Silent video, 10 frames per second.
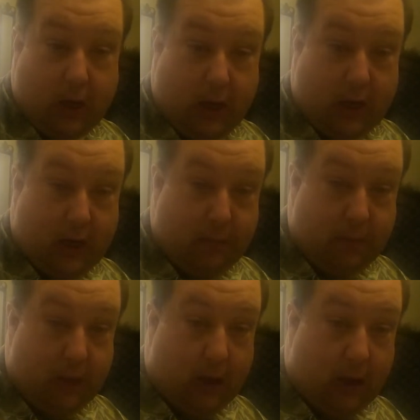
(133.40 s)
And he'd
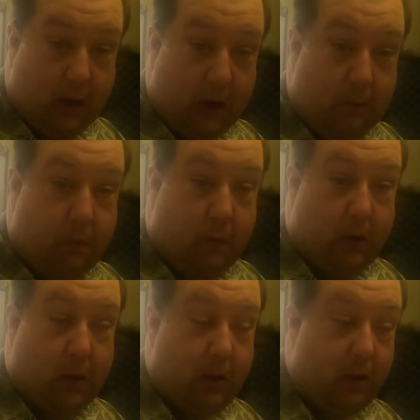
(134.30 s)
be like, all right,
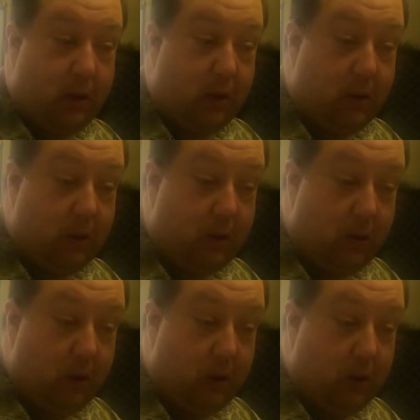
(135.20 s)
boy,
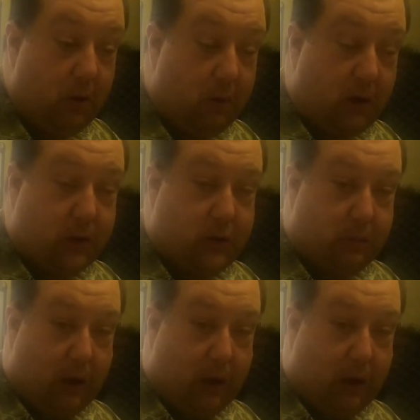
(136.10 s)
watch the